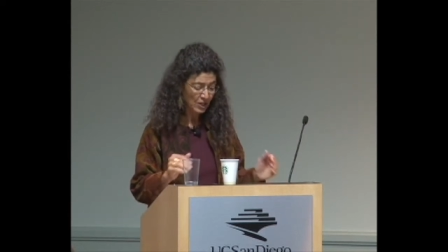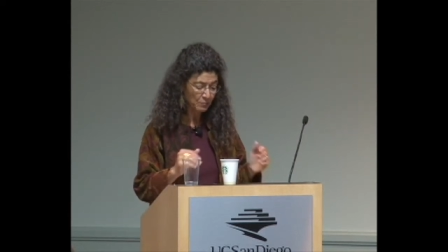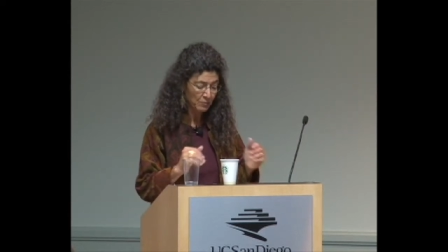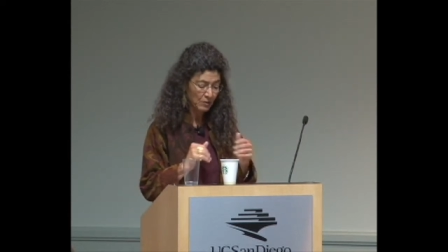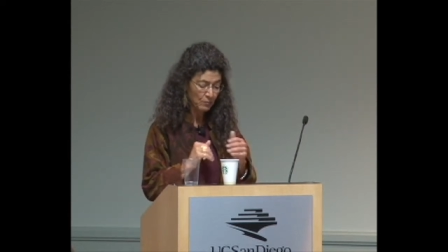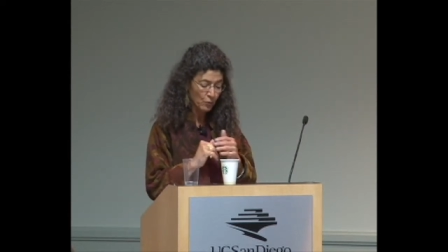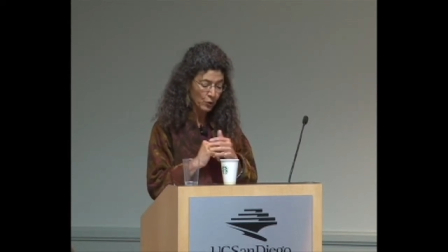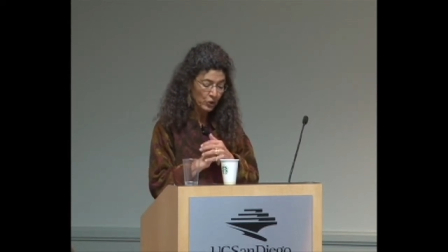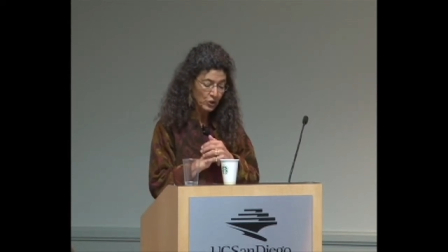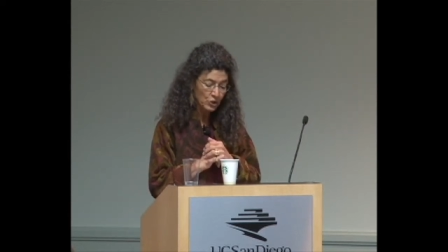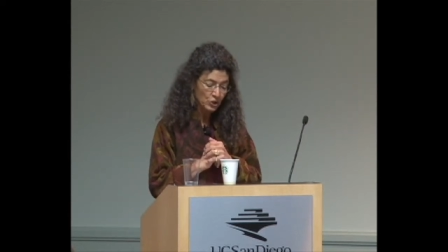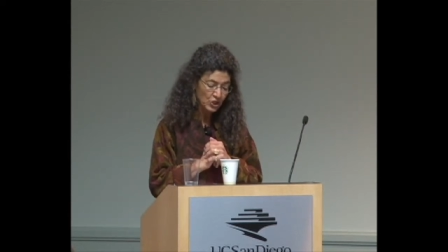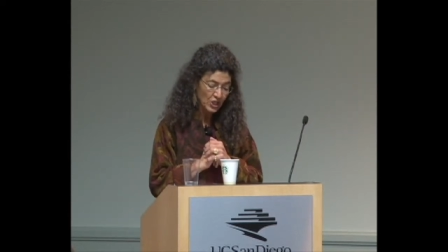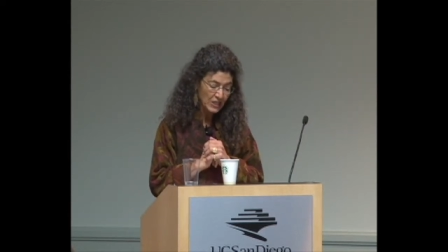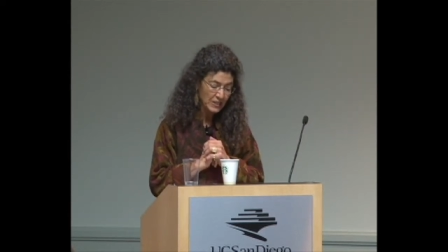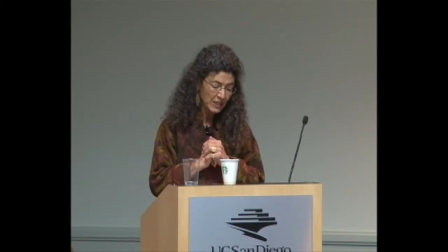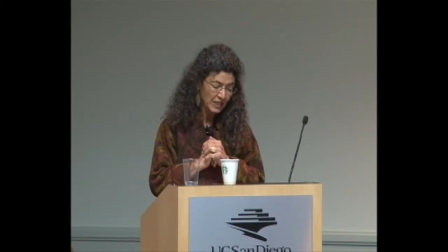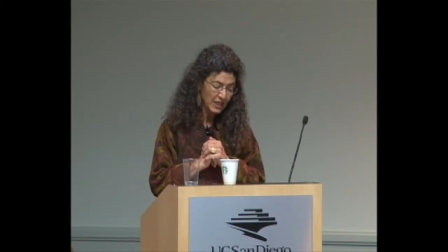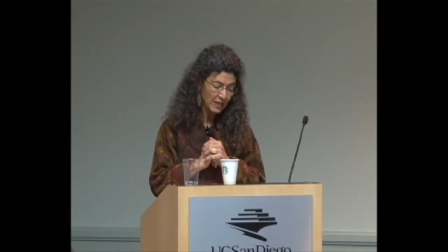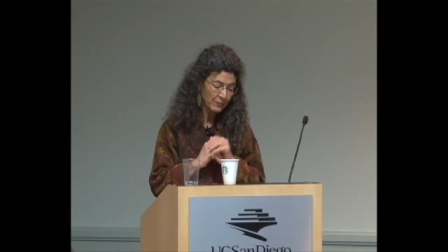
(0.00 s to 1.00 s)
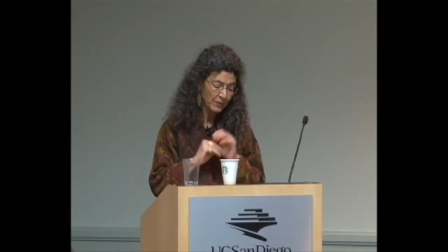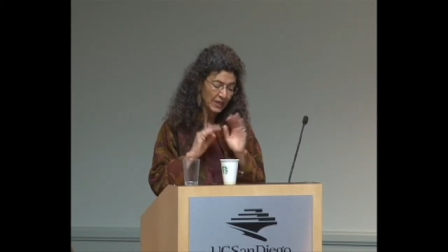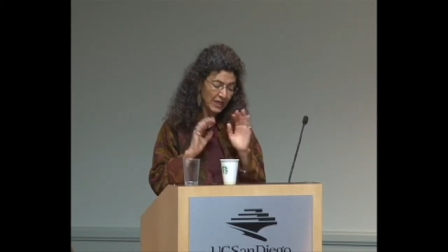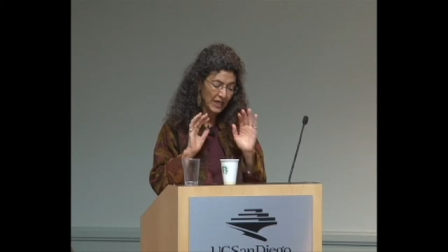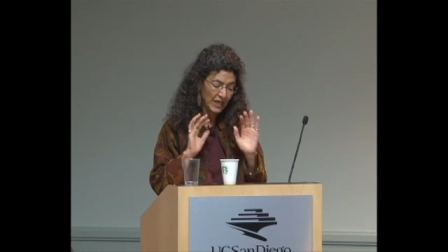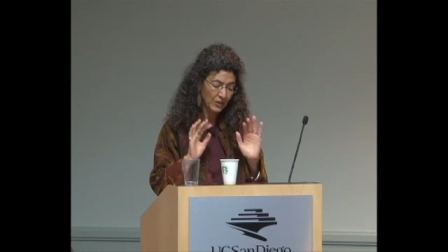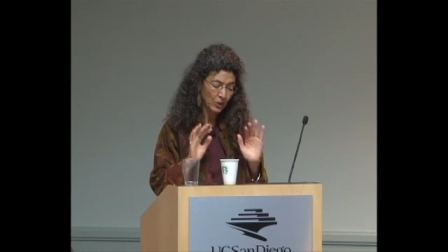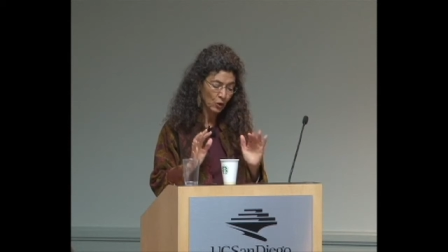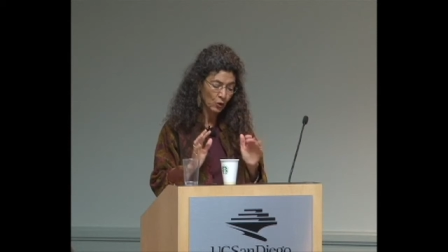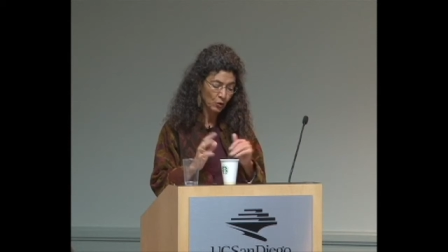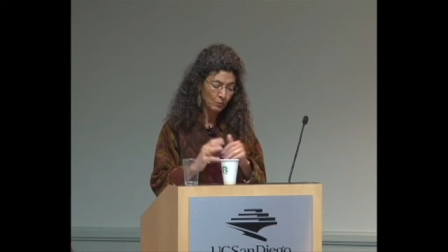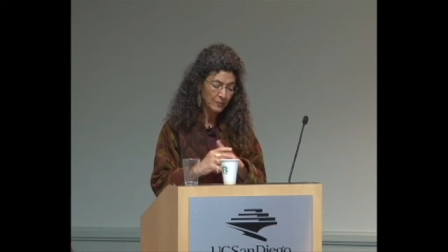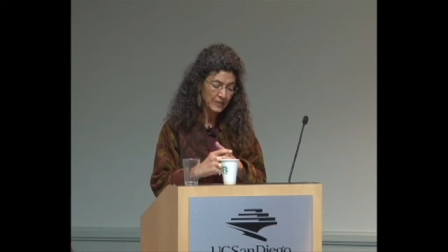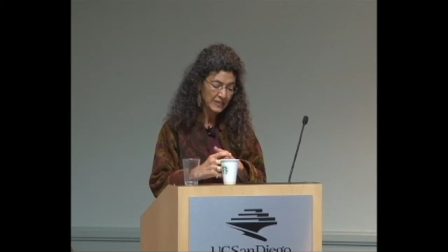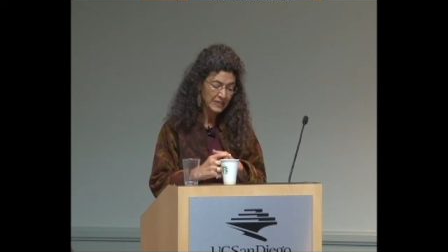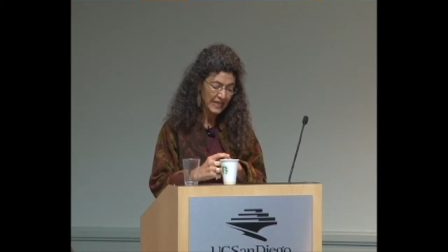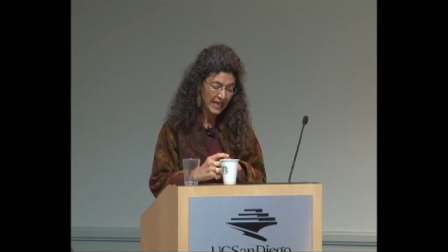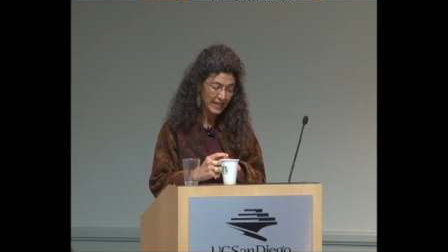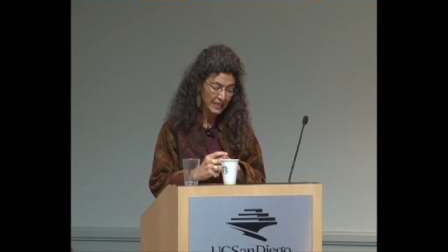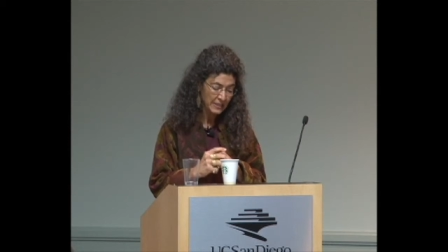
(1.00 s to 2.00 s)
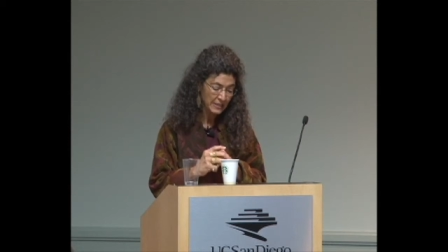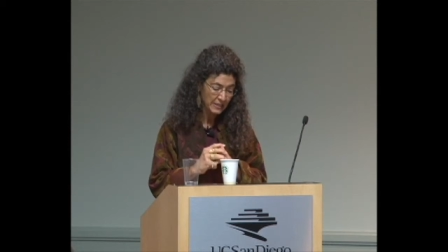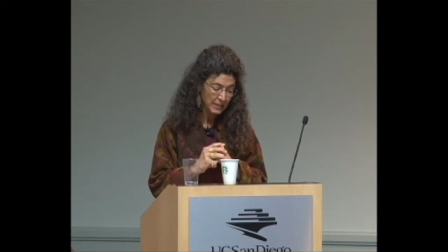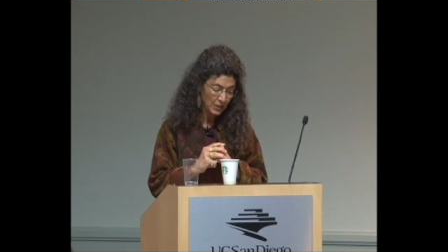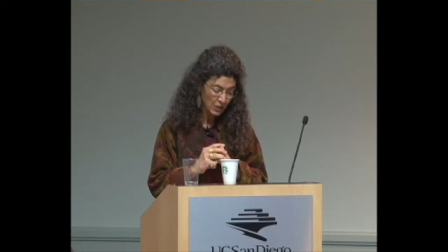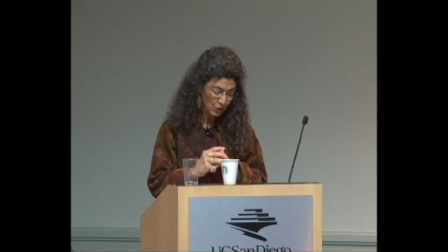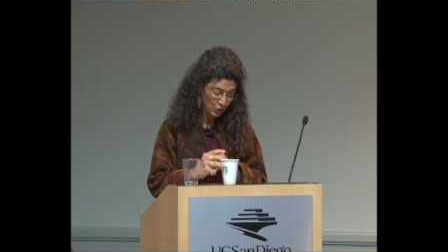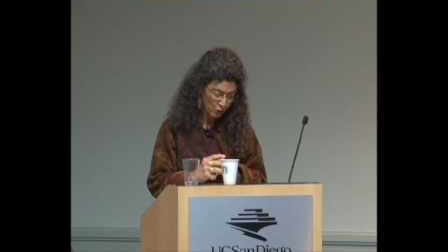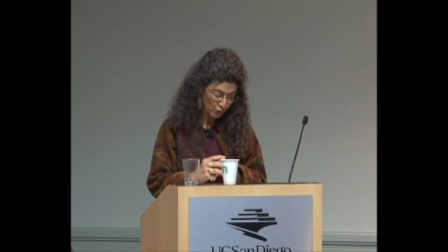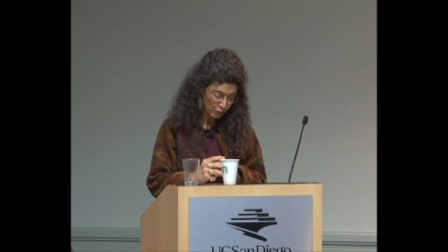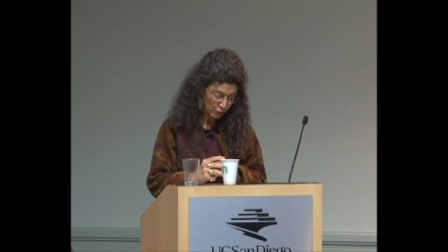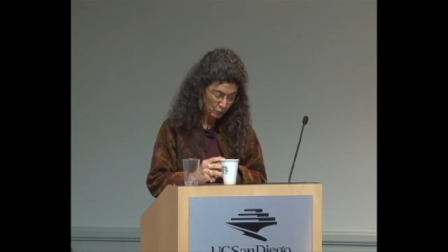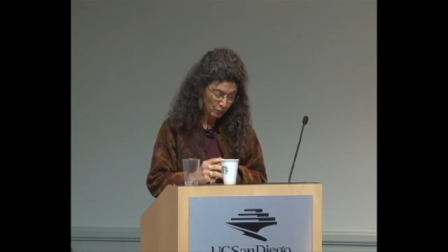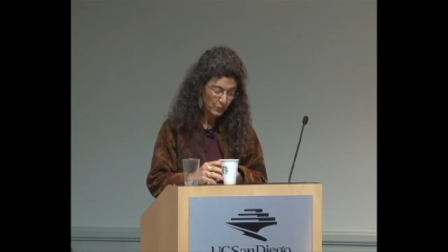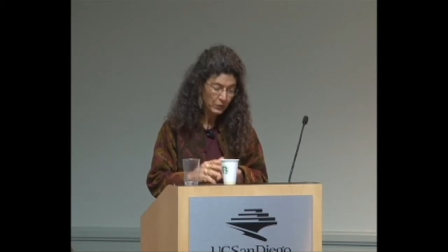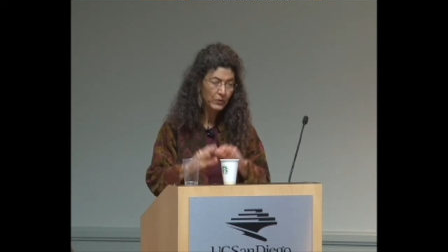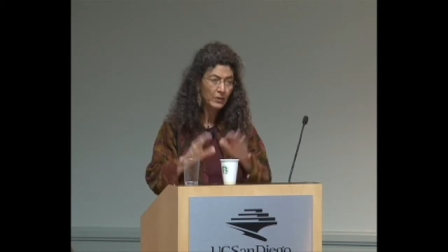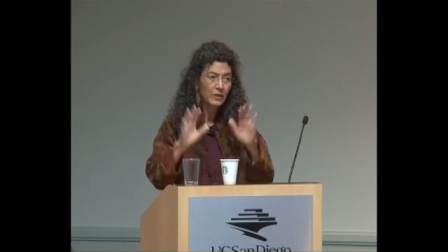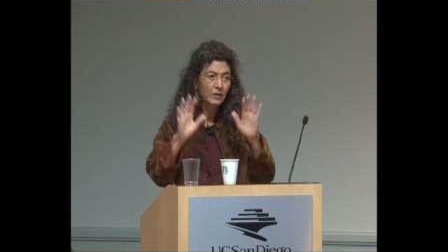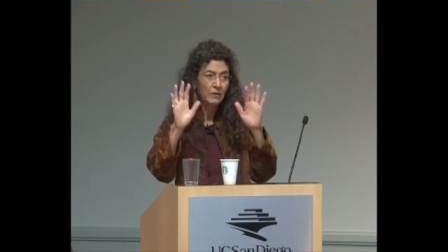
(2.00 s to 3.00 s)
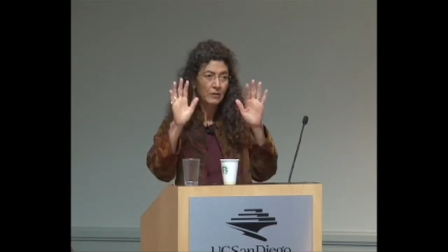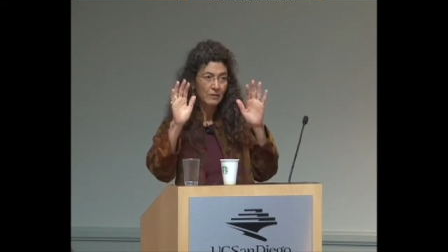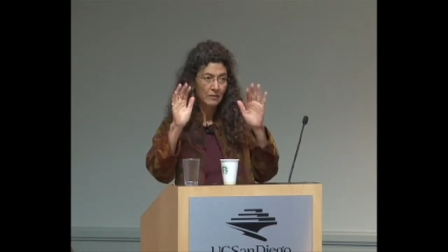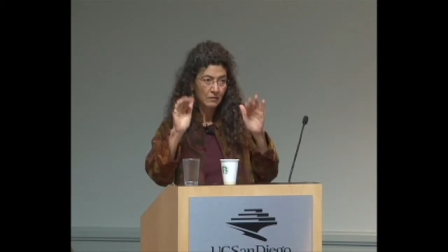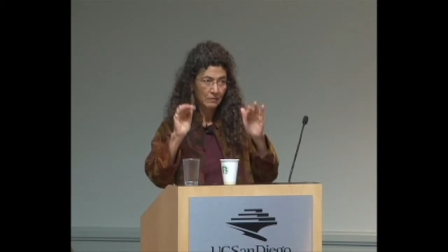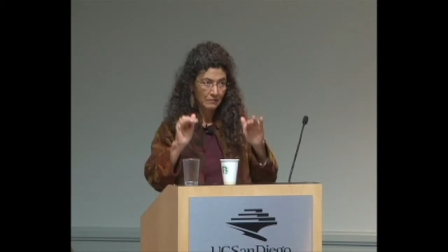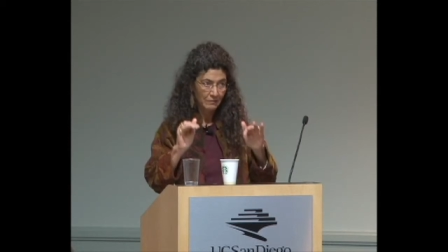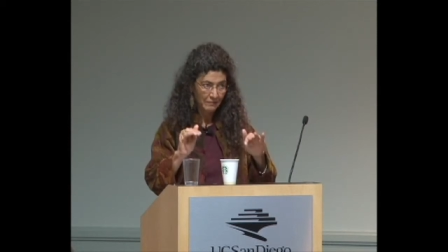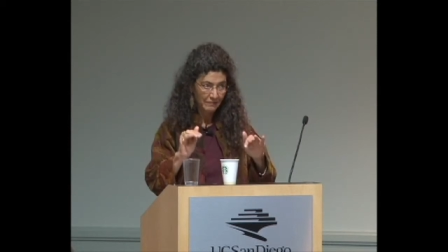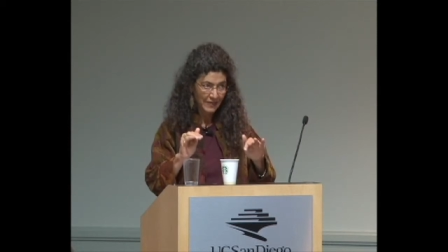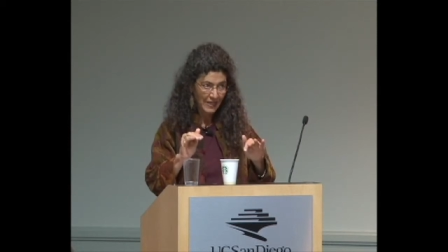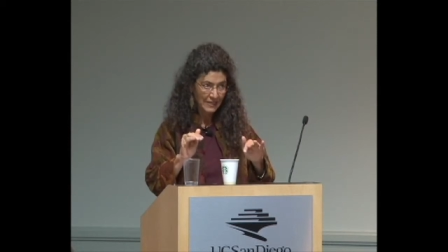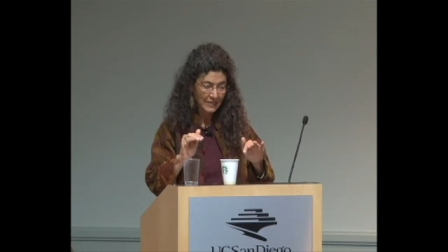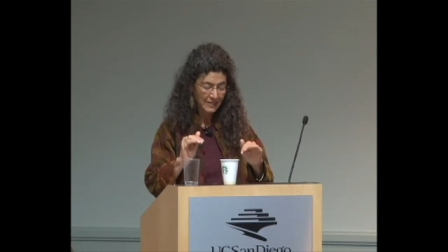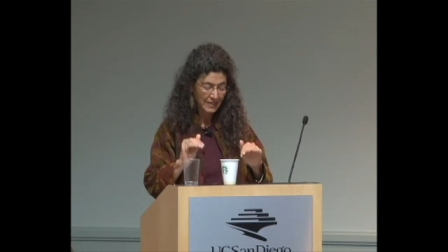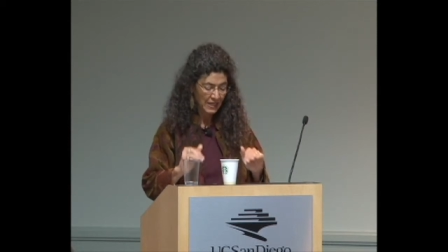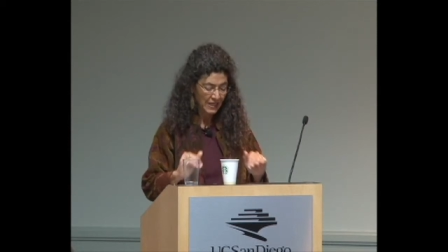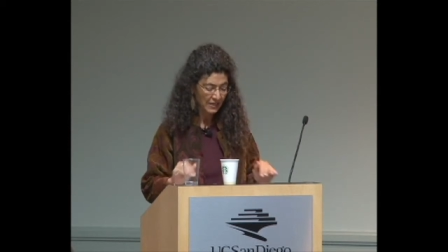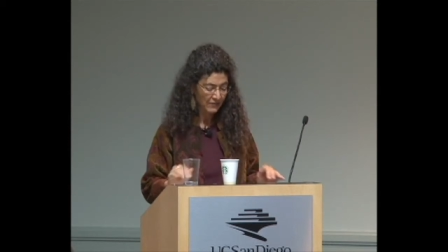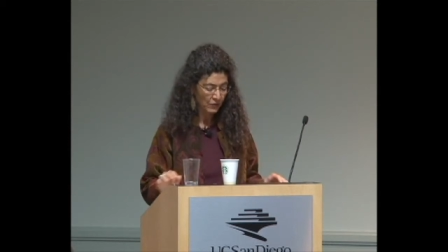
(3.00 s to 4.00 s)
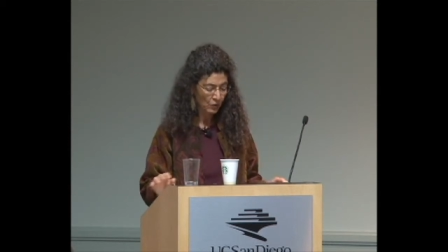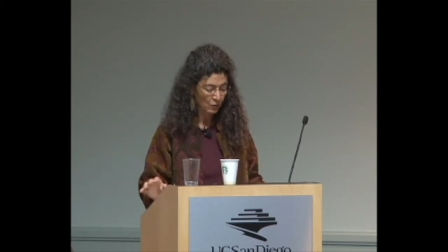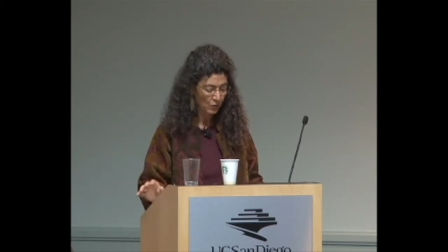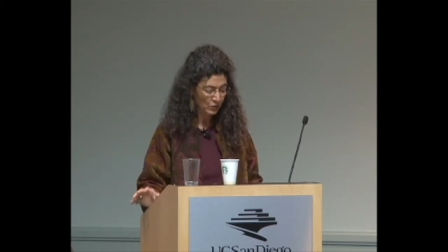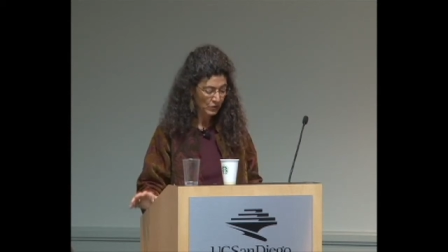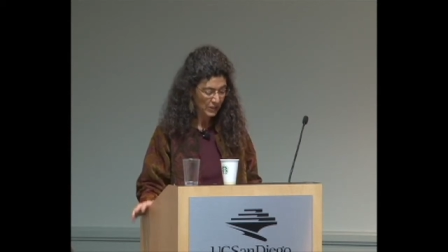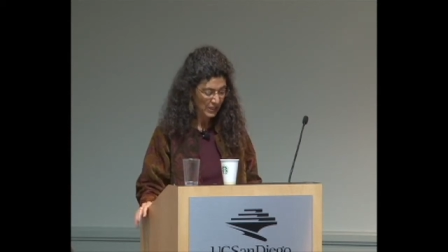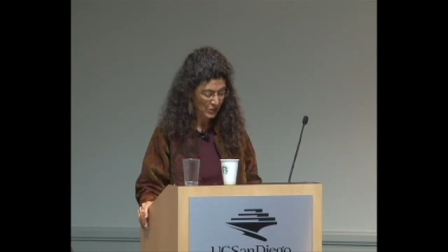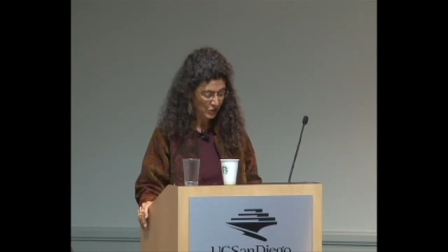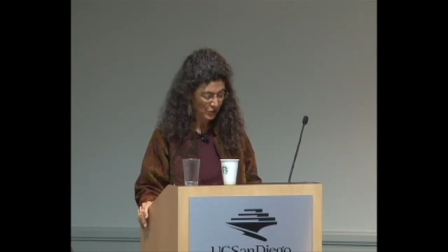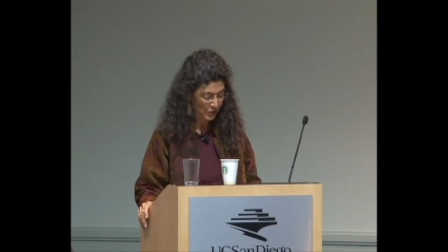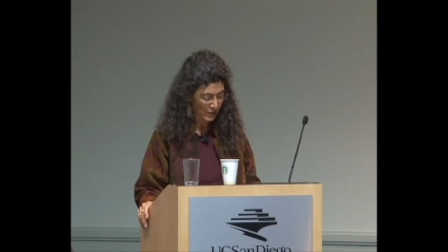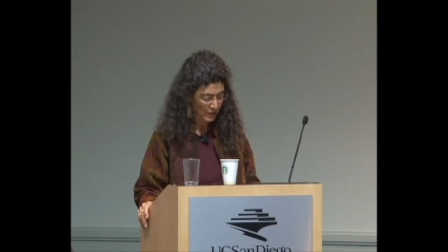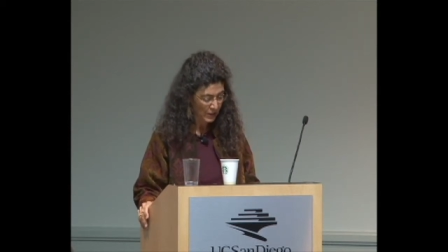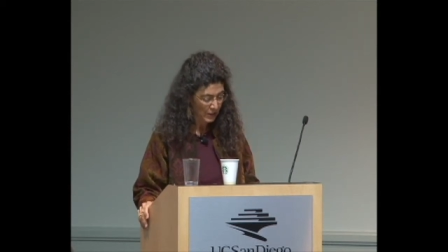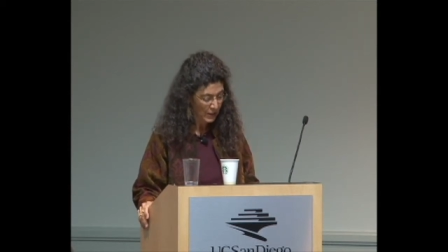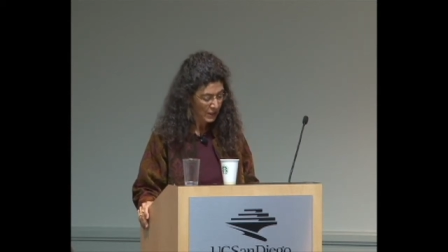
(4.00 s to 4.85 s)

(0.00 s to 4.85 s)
JP Morgan, Chase & Company, and the Goldman Sachs Group. That's the end of the quotation.